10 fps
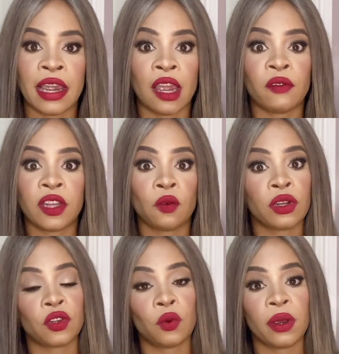everything was
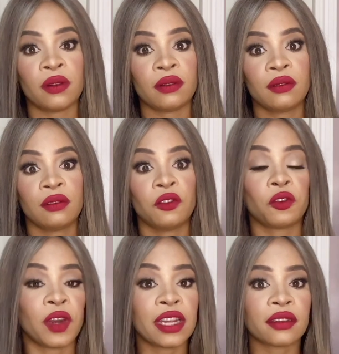going
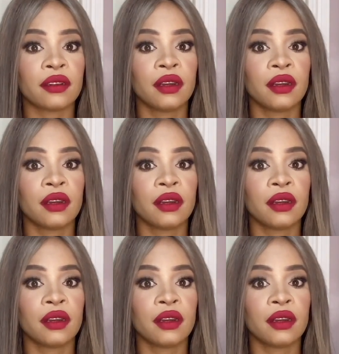great.